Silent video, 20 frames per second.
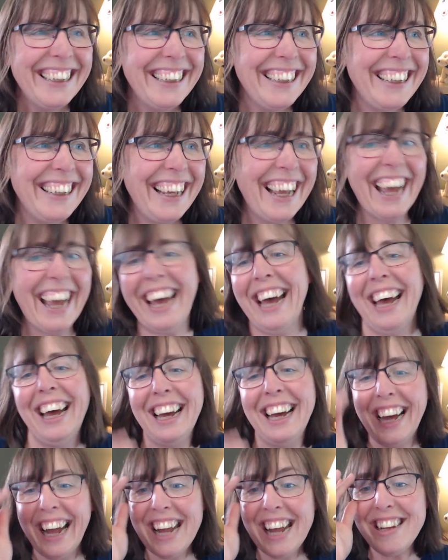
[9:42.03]
Yeah.
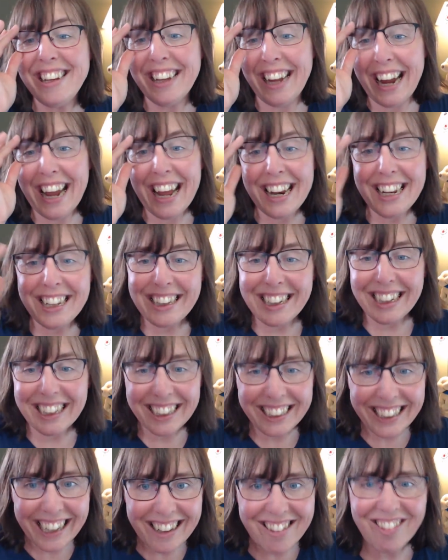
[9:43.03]
And Diana's
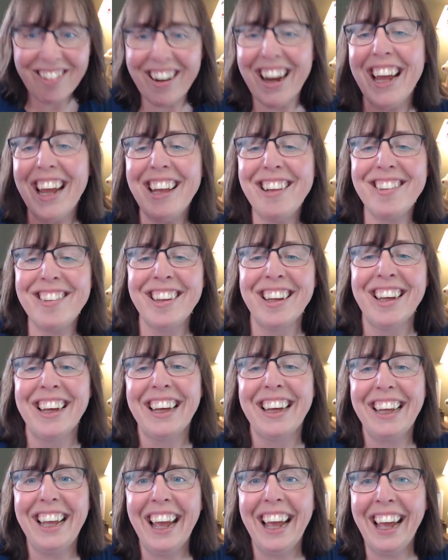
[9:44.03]
here. That's right.
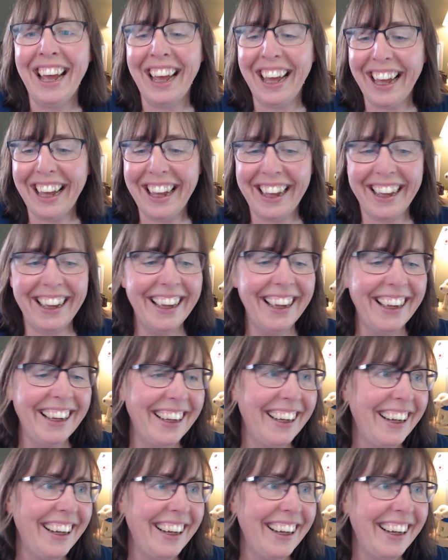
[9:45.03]
Yeah.